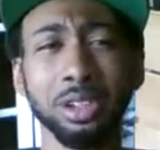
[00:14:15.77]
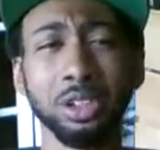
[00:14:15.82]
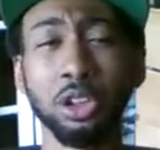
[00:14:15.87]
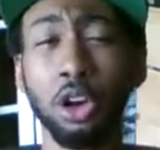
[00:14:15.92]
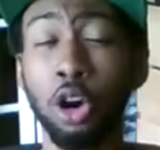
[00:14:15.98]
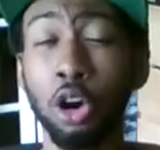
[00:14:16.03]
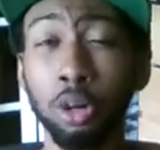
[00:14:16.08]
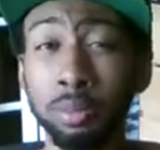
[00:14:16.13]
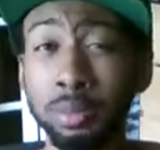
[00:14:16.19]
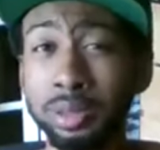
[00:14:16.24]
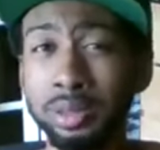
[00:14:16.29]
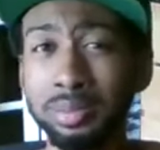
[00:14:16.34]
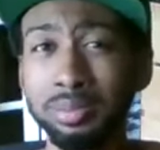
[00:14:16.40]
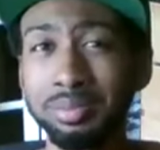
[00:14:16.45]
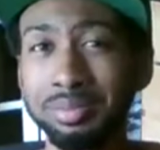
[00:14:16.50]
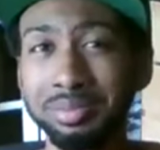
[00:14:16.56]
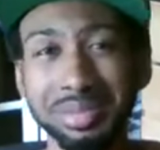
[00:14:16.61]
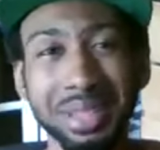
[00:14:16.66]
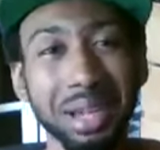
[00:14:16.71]
Karma?
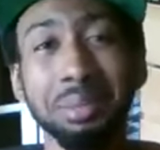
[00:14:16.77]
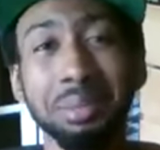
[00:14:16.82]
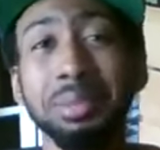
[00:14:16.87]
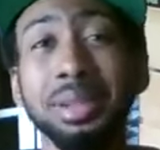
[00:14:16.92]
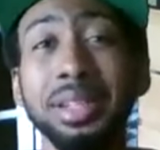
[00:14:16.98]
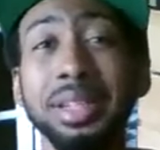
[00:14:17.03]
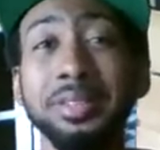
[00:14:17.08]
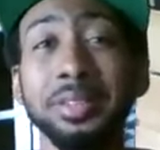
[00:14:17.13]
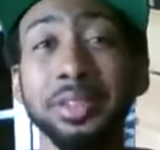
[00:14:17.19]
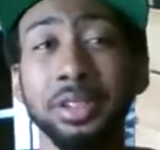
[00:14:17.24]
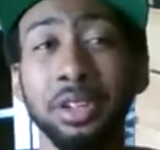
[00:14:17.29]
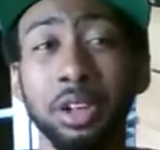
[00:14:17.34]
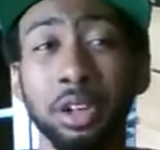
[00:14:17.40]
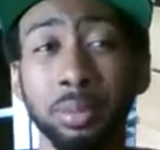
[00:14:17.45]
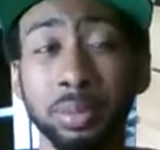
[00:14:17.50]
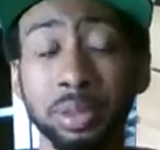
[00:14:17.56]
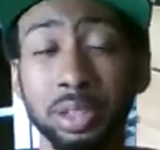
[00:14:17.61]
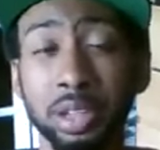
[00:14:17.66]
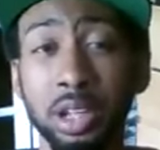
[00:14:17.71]
I don't believe in
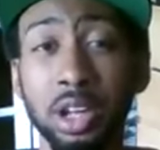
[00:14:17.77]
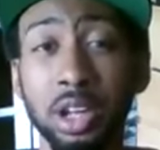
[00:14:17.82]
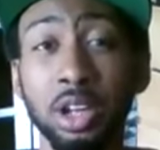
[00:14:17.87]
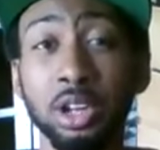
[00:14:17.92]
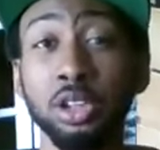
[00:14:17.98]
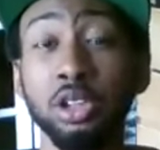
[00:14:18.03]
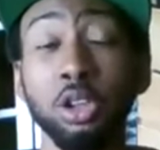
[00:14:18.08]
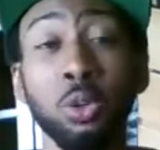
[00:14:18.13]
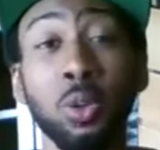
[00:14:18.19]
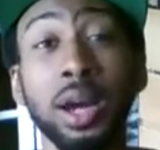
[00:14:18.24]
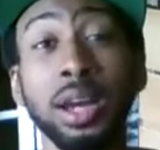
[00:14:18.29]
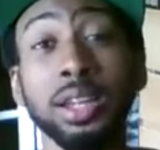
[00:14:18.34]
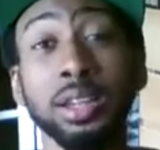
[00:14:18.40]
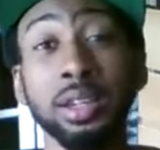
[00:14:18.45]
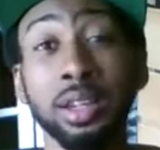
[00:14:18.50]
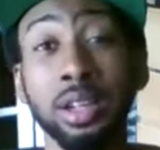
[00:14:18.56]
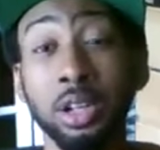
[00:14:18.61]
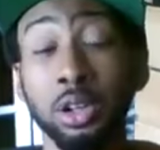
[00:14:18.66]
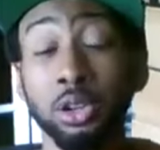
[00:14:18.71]
karma. Do
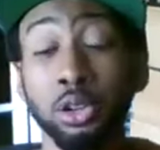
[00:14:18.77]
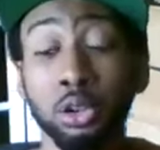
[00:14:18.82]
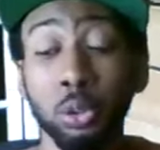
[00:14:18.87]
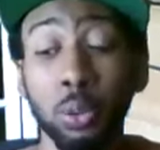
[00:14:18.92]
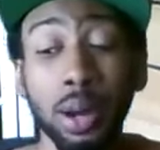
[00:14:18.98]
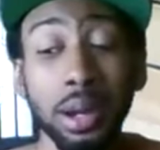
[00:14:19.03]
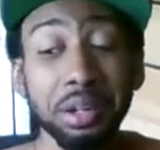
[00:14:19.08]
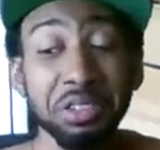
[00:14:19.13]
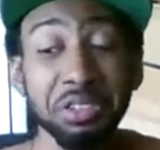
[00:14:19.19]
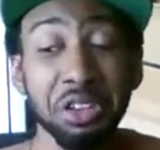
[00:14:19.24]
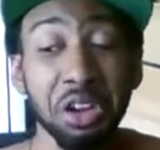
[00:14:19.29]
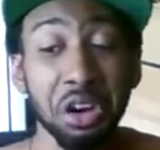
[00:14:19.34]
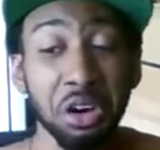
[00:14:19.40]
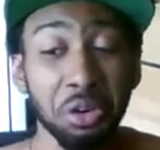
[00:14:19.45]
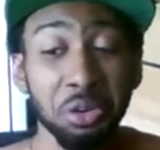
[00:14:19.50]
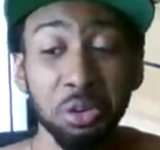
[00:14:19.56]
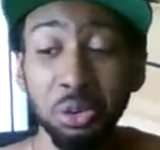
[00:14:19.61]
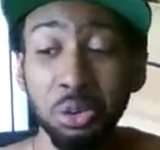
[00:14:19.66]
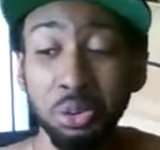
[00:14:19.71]
I
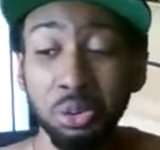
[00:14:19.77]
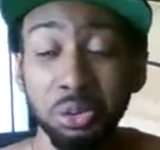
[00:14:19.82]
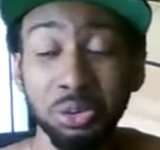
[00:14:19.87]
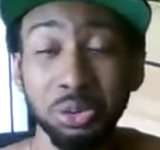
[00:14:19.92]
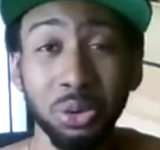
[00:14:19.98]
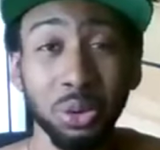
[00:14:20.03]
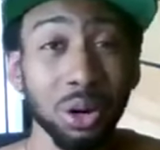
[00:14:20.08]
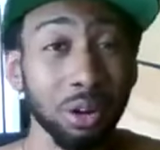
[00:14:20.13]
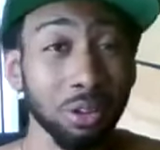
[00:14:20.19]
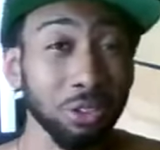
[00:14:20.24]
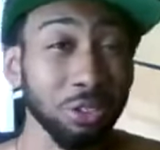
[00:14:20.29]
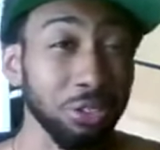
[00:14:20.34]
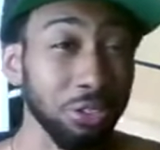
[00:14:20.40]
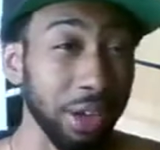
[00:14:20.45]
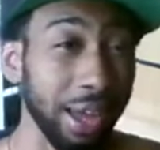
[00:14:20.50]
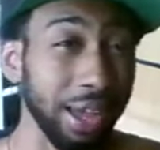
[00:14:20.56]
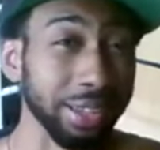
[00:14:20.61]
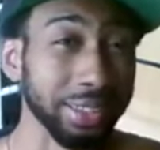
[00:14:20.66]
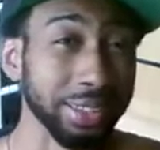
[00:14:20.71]
know for a
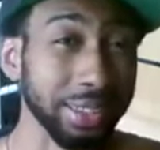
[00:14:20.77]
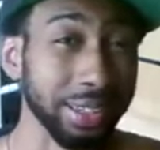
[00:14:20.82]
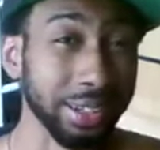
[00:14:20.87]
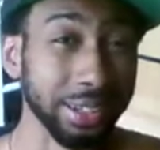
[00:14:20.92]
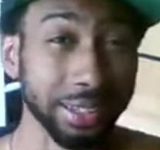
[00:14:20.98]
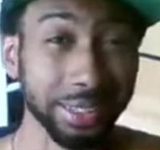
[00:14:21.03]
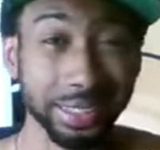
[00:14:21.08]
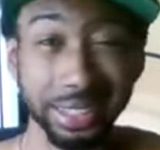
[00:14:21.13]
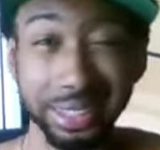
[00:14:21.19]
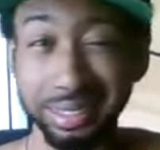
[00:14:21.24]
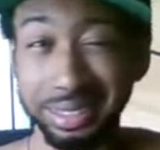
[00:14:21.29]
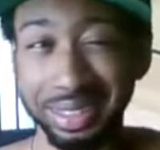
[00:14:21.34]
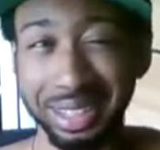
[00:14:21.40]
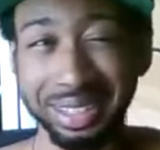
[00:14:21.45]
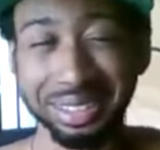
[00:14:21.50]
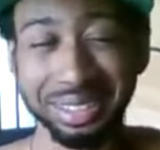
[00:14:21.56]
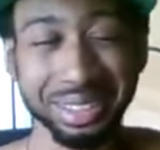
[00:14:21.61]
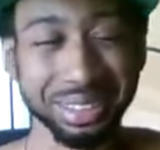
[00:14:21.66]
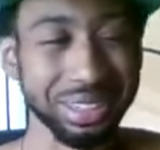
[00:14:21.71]
fact
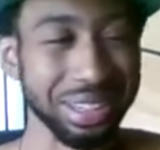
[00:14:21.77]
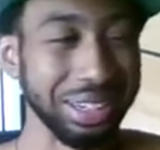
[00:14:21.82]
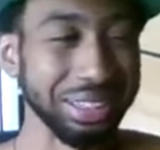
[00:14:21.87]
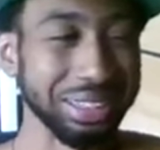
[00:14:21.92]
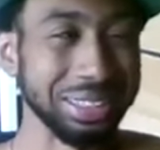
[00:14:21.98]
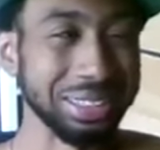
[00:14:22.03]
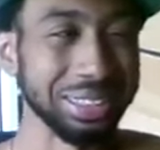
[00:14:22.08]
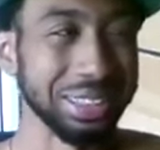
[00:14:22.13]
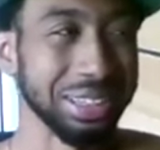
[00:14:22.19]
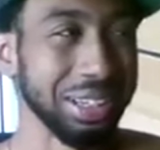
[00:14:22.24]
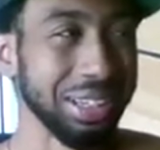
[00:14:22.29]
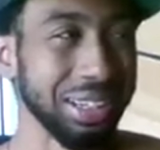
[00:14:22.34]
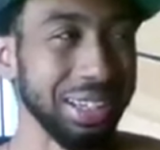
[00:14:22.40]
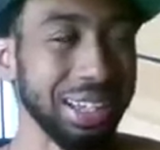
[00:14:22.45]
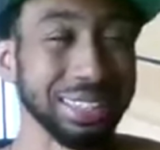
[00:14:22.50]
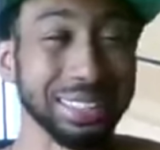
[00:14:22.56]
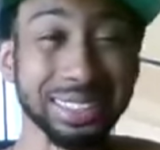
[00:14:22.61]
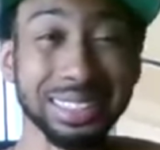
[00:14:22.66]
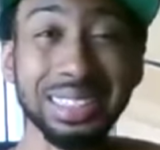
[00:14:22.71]
that it's
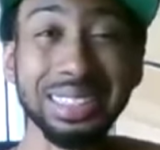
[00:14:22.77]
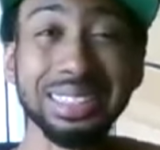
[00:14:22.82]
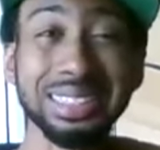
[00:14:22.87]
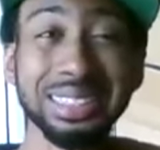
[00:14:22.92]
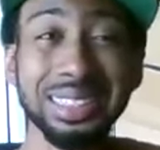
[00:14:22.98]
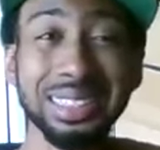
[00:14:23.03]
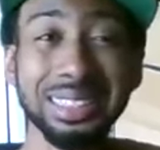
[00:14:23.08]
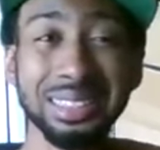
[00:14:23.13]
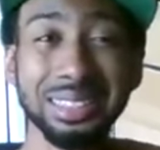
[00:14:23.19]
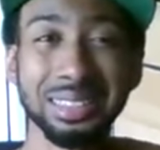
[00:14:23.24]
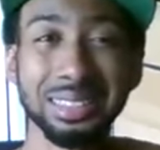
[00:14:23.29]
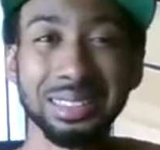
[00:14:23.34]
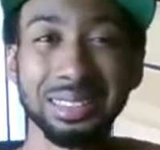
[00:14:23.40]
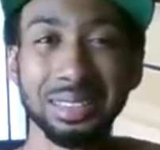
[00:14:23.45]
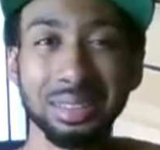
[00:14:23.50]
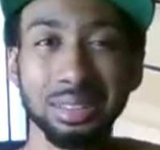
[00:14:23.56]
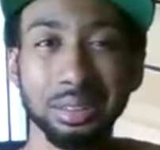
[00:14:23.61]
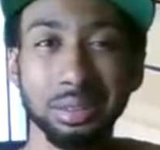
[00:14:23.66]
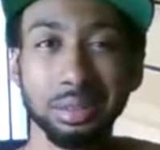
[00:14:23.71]
existent?
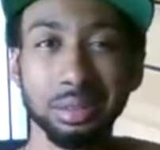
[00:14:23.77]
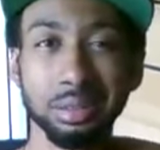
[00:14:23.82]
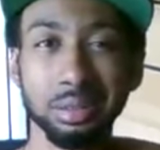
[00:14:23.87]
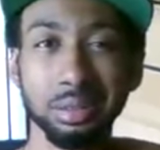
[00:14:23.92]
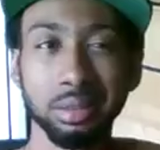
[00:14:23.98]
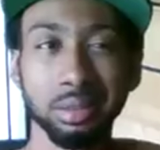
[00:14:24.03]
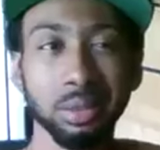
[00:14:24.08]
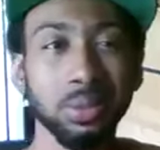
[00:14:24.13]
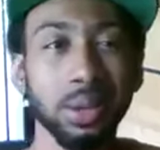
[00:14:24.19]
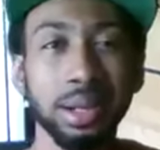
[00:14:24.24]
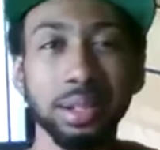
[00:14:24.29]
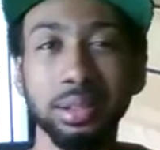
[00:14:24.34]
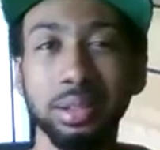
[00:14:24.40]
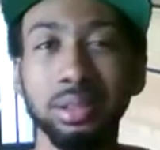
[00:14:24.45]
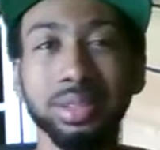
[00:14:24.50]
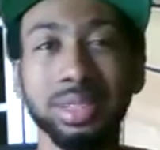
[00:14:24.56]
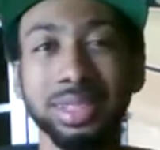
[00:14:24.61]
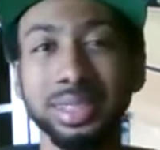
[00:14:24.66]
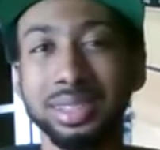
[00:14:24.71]
Do I
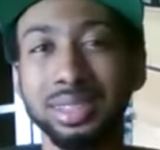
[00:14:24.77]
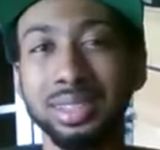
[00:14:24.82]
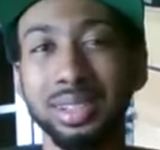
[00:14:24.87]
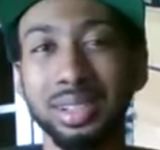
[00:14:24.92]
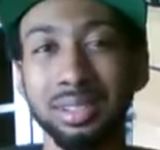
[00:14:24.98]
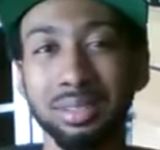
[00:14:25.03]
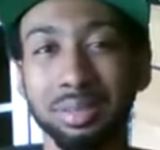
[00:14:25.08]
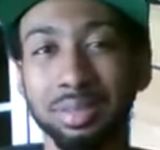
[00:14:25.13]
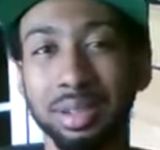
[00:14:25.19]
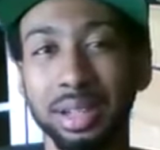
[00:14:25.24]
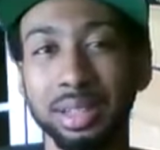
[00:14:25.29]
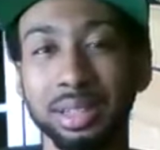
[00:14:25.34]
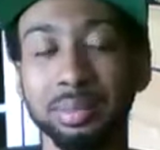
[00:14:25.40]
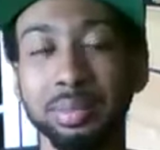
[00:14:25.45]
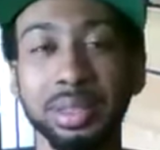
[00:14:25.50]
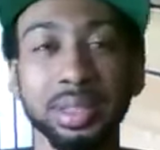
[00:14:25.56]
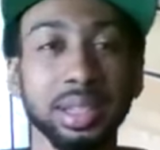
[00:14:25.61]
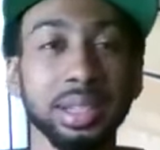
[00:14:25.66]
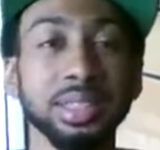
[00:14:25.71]
know that it's gonna affect
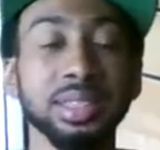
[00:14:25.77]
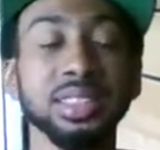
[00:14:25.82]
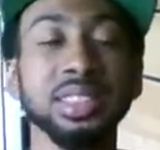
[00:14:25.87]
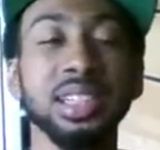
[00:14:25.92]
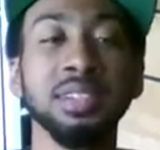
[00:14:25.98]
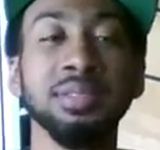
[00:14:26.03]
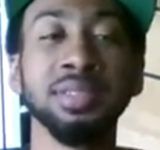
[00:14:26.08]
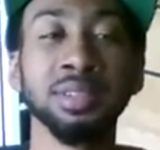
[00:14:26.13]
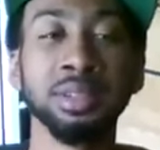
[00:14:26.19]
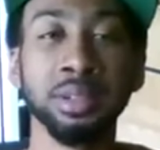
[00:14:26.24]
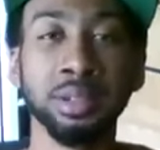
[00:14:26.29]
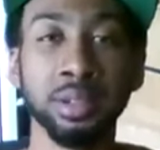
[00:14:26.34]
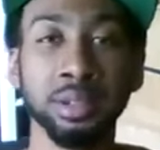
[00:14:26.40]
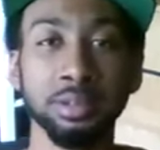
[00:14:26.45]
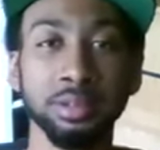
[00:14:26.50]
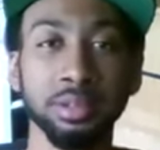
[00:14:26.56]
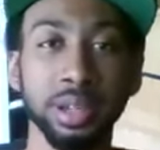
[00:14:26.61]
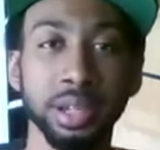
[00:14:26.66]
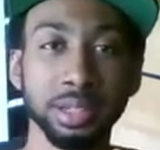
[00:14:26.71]
me? It's never gonna
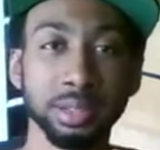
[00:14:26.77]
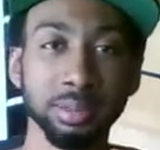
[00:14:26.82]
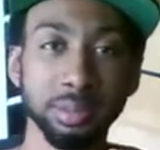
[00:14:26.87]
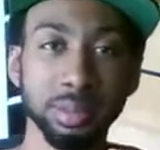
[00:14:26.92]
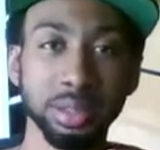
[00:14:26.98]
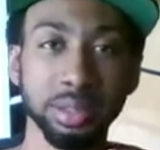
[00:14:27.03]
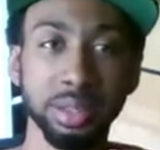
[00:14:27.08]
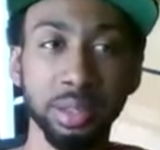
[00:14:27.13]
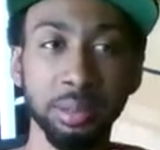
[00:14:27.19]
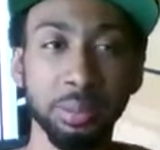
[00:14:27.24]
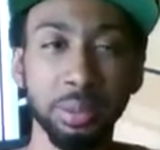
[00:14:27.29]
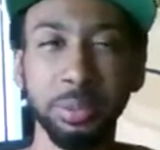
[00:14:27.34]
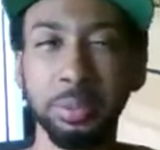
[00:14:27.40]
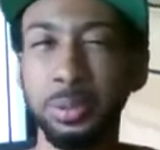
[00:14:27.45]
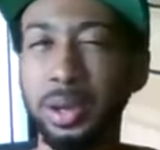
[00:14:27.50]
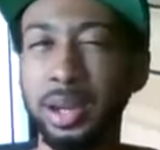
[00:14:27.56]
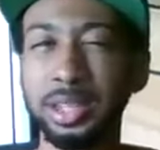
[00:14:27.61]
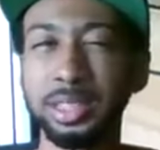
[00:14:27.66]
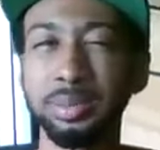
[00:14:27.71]
affect me.
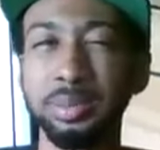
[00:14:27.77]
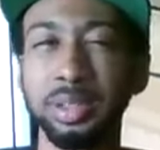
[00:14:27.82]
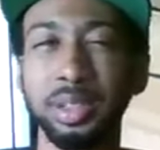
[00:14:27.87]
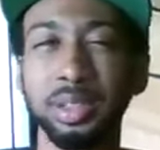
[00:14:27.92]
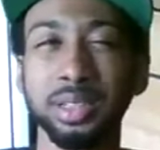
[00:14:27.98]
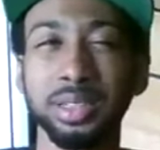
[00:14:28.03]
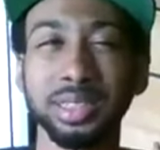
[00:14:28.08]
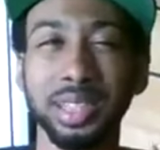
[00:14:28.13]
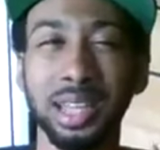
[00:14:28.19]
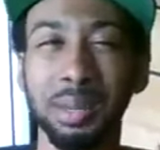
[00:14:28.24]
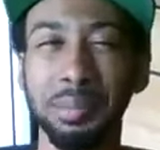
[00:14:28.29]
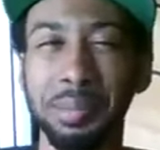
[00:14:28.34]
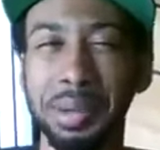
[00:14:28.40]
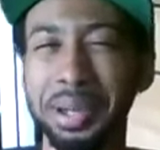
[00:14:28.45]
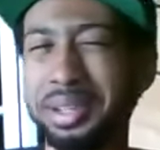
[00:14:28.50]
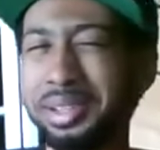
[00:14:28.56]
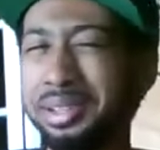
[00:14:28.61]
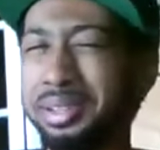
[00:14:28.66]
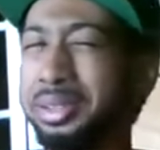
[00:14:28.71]
People ask me all the time,
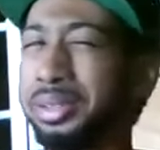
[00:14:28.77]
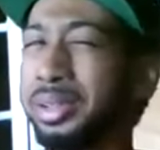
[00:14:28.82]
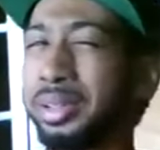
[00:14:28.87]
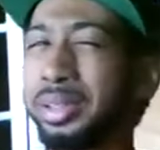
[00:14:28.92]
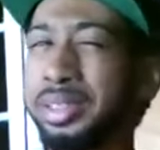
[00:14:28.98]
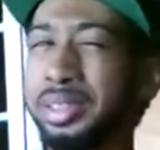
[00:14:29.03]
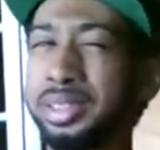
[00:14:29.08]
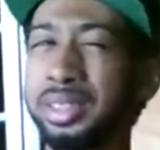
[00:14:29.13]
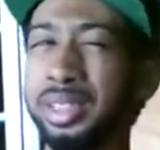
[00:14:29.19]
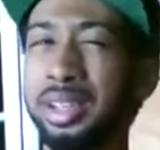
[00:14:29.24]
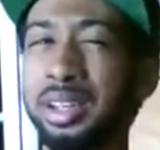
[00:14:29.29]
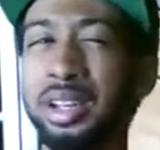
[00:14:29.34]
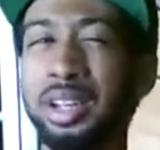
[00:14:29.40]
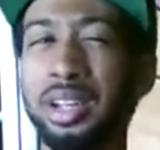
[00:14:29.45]
how do you do all these